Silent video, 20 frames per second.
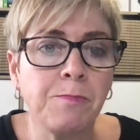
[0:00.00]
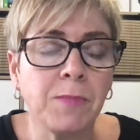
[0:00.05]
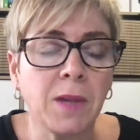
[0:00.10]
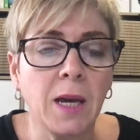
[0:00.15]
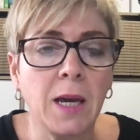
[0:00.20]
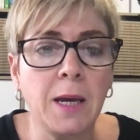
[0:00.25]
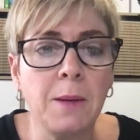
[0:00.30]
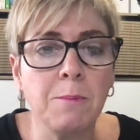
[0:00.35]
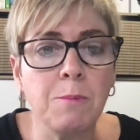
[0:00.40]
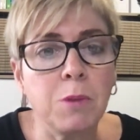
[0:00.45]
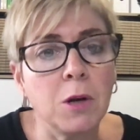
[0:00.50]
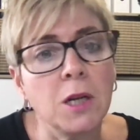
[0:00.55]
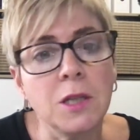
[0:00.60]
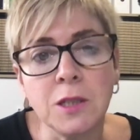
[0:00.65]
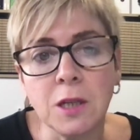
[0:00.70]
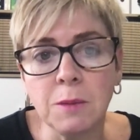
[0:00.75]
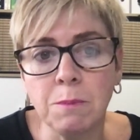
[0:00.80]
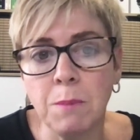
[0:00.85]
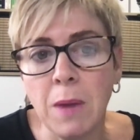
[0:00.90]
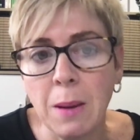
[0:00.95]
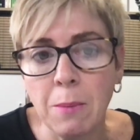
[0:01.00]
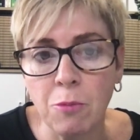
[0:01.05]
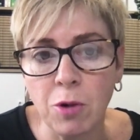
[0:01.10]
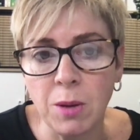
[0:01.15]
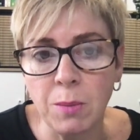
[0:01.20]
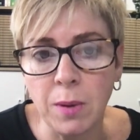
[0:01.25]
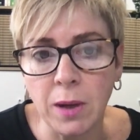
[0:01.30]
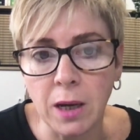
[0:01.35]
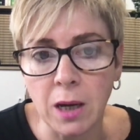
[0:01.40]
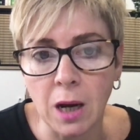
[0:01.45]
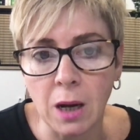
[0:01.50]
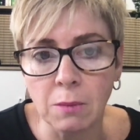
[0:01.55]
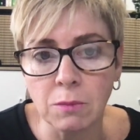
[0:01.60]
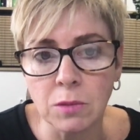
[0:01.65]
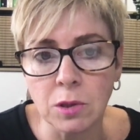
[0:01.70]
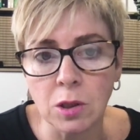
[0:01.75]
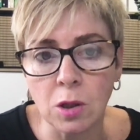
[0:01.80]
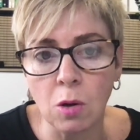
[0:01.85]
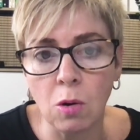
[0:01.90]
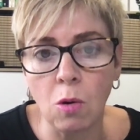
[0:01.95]
Implicit memory
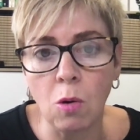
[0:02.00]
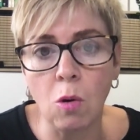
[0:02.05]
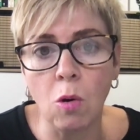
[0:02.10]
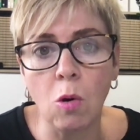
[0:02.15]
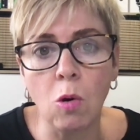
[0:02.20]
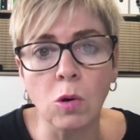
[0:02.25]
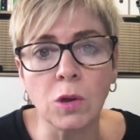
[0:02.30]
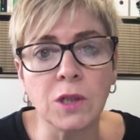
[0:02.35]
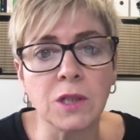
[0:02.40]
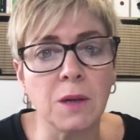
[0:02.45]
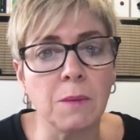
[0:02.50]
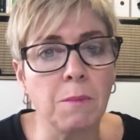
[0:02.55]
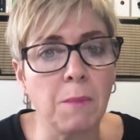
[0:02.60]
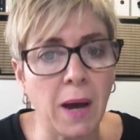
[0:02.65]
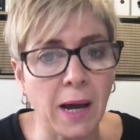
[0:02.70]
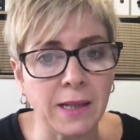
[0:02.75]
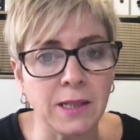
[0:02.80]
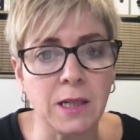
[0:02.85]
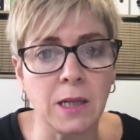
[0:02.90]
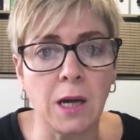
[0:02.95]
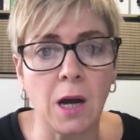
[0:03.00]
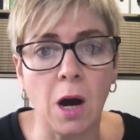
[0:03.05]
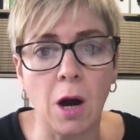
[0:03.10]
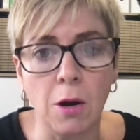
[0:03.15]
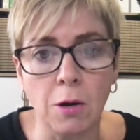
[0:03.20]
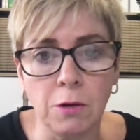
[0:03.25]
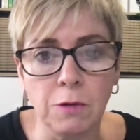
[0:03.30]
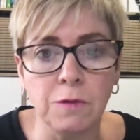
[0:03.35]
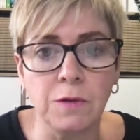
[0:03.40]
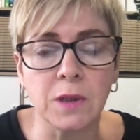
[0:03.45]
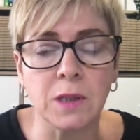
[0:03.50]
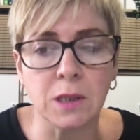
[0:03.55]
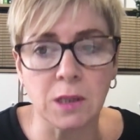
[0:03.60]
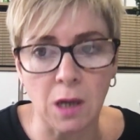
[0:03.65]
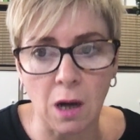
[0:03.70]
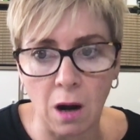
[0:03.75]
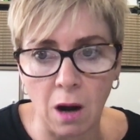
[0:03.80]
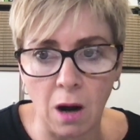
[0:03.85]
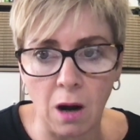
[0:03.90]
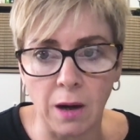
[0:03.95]
becomes automatic over
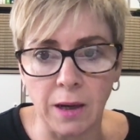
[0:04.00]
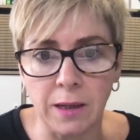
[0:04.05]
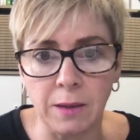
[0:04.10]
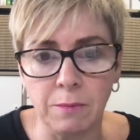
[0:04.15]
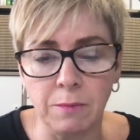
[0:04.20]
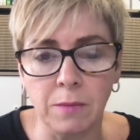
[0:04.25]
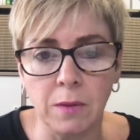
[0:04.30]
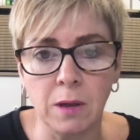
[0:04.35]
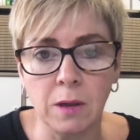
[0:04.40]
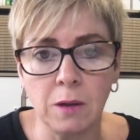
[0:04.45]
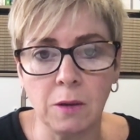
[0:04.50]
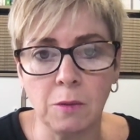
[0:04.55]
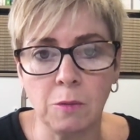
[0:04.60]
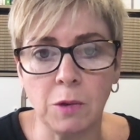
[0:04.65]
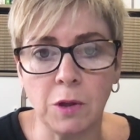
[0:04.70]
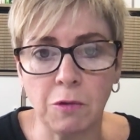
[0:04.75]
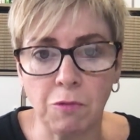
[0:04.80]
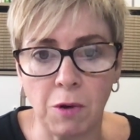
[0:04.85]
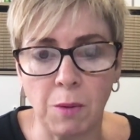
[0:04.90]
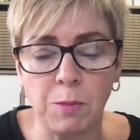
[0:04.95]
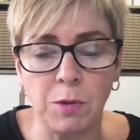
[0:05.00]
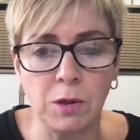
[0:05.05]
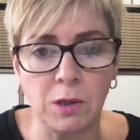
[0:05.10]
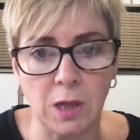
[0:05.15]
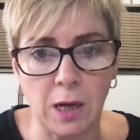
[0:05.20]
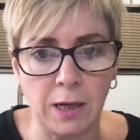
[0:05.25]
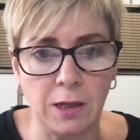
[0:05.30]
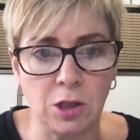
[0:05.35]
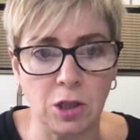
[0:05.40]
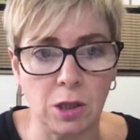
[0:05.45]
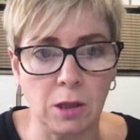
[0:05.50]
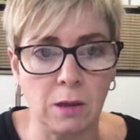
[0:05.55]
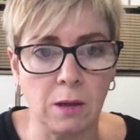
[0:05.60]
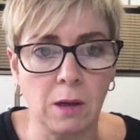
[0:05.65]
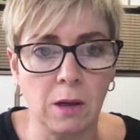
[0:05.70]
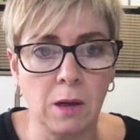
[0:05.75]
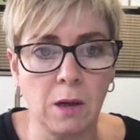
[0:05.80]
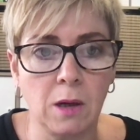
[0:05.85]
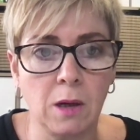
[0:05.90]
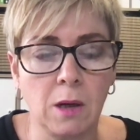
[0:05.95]
time with repetition.
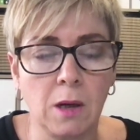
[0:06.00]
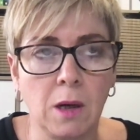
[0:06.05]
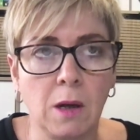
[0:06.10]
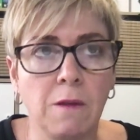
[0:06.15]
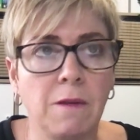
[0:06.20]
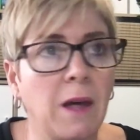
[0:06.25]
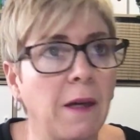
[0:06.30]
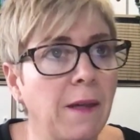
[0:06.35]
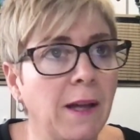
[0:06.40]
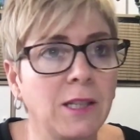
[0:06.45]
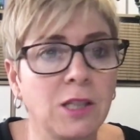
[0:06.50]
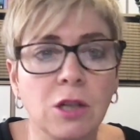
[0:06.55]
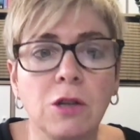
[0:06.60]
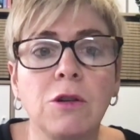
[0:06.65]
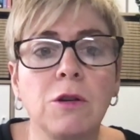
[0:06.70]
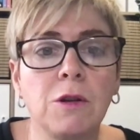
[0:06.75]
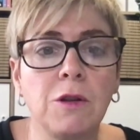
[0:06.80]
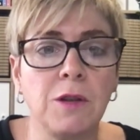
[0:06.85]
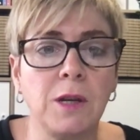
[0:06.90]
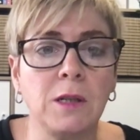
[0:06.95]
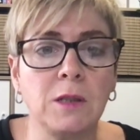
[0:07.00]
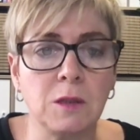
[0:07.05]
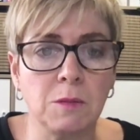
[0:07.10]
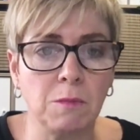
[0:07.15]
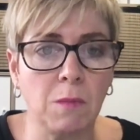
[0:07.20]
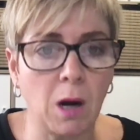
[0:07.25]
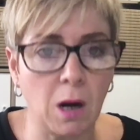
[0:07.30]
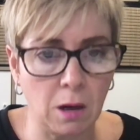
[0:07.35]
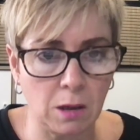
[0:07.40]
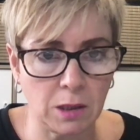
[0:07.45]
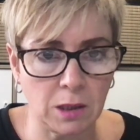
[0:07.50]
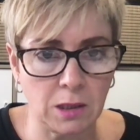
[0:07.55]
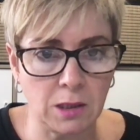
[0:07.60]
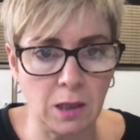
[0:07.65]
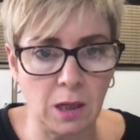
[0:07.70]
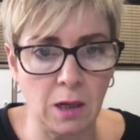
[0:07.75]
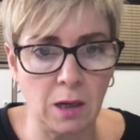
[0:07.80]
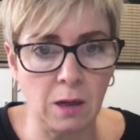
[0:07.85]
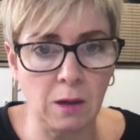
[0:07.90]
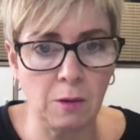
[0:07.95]
Now, that's a good thing to
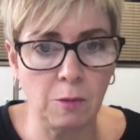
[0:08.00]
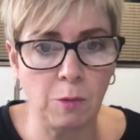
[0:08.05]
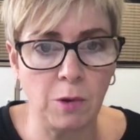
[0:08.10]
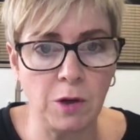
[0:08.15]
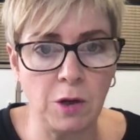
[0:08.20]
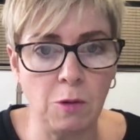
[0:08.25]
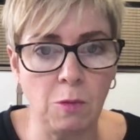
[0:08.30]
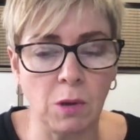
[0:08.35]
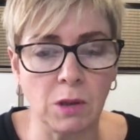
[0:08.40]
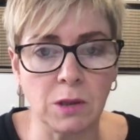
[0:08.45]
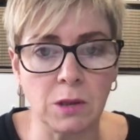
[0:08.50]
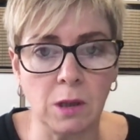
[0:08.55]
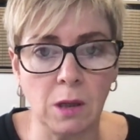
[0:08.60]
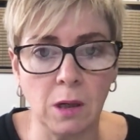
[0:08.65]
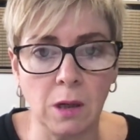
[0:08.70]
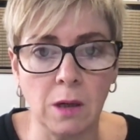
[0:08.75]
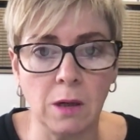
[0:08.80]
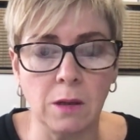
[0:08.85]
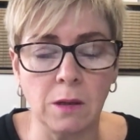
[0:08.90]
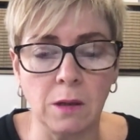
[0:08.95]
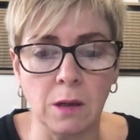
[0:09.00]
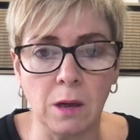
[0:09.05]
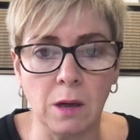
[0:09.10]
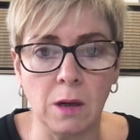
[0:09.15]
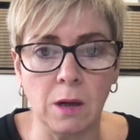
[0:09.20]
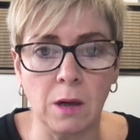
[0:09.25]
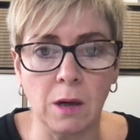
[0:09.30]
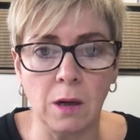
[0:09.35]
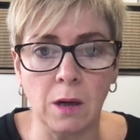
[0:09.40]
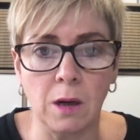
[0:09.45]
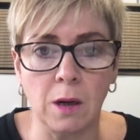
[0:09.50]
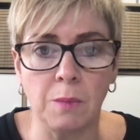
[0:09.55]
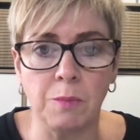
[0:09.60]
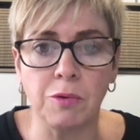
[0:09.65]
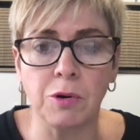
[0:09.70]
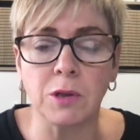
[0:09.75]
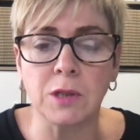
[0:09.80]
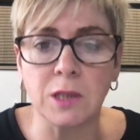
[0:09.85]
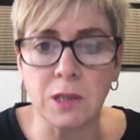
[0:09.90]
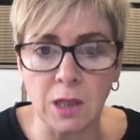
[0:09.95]
master when you want to learn a
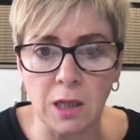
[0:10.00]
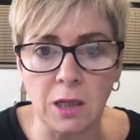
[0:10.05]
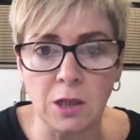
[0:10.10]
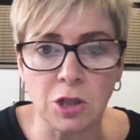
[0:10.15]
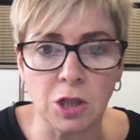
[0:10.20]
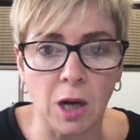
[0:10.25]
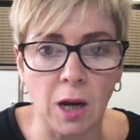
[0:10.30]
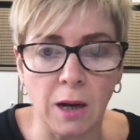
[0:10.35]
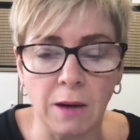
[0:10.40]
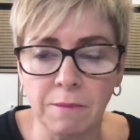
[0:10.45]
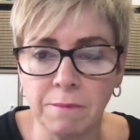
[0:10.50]
procedure,